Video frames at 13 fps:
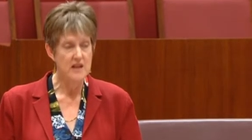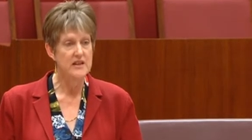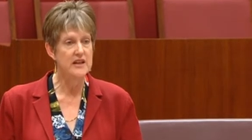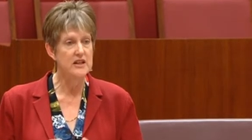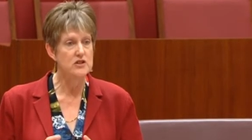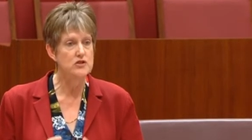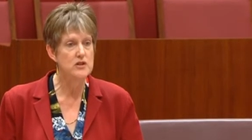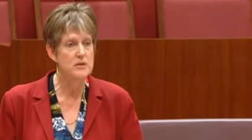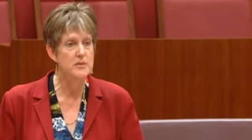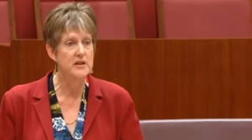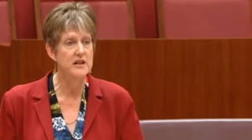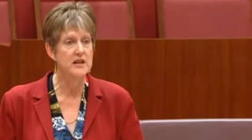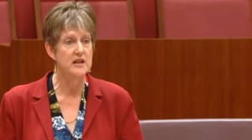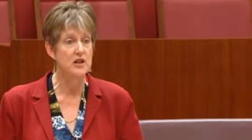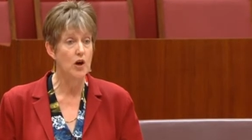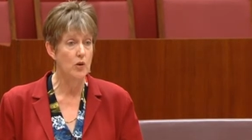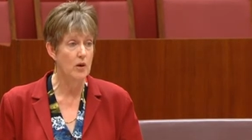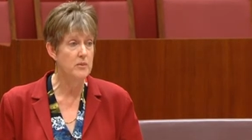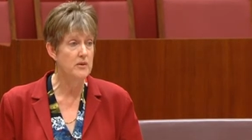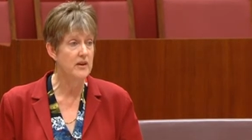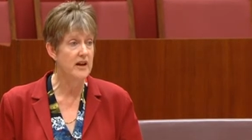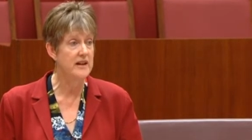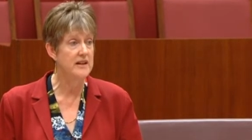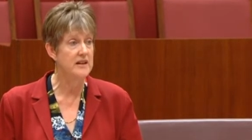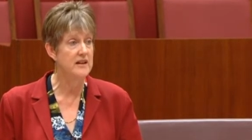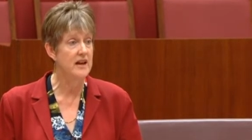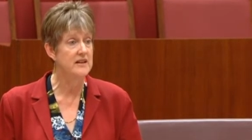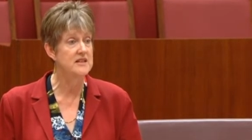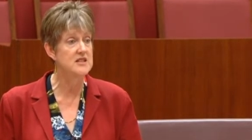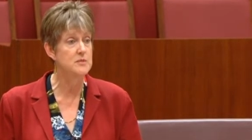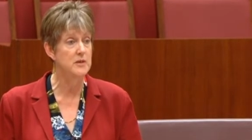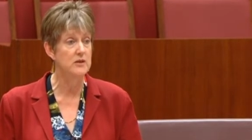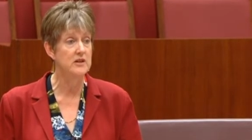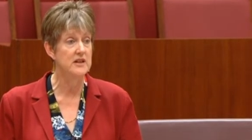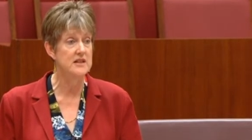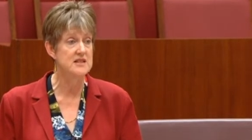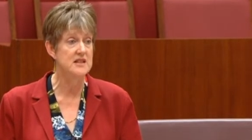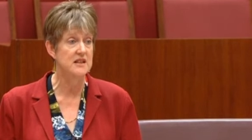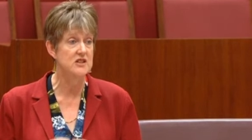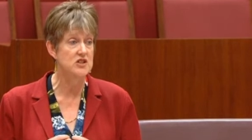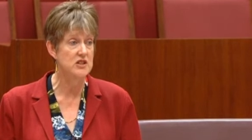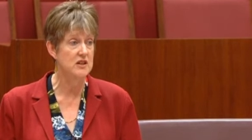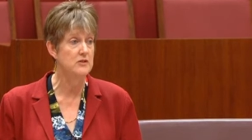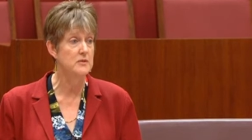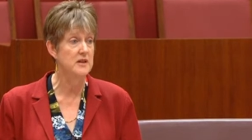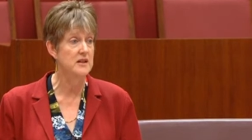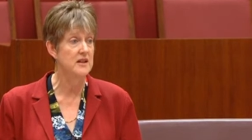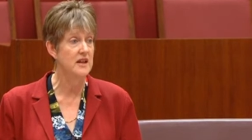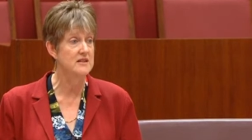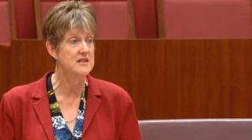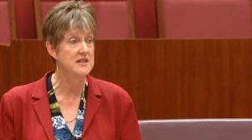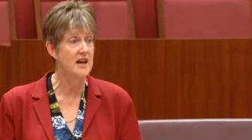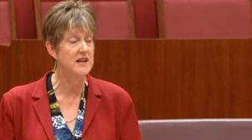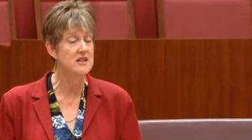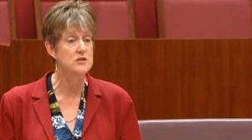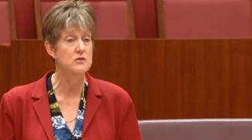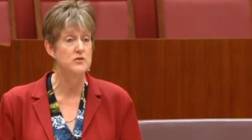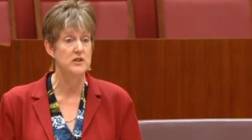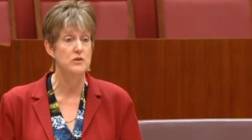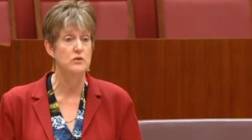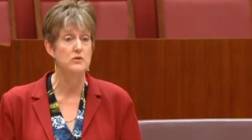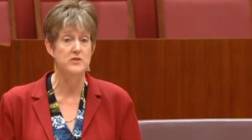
they're contributing and cooperating and experiencing achievement and starting to feel,